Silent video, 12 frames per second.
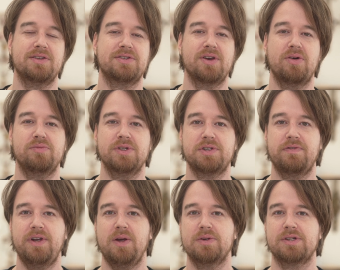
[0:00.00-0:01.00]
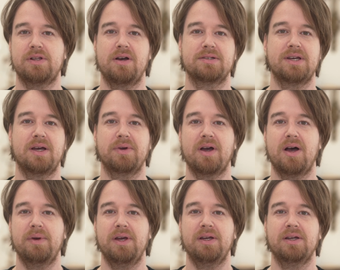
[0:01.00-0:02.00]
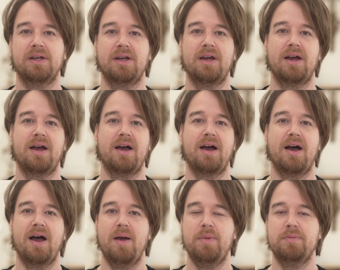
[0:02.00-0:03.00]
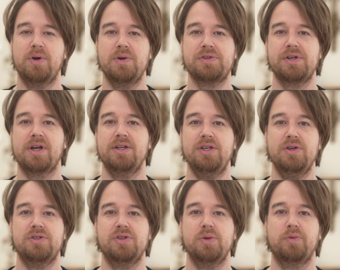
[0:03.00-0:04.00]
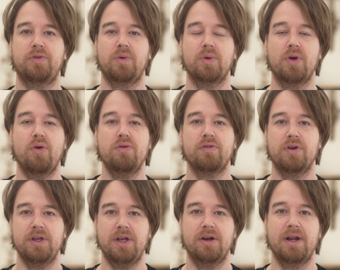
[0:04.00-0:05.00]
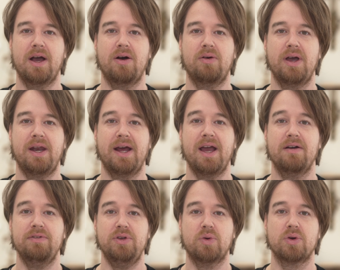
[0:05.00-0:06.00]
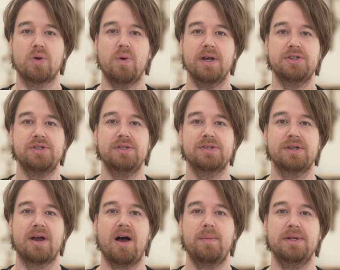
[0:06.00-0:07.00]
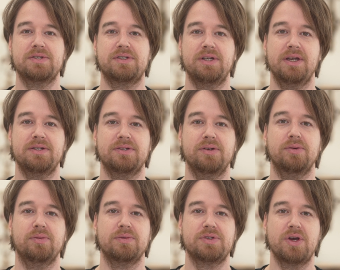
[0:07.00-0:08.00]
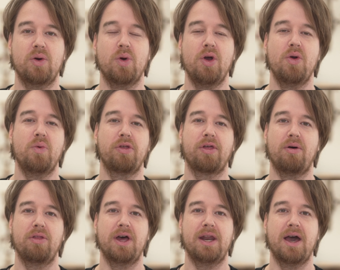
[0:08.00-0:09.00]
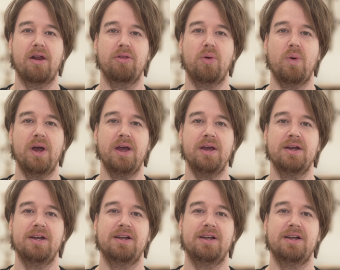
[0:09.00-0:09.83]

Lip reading: So this video is a long time coming. I've been posting on YouTube for over a year now, and I have your questions and comments to get to. So with all that out of the way,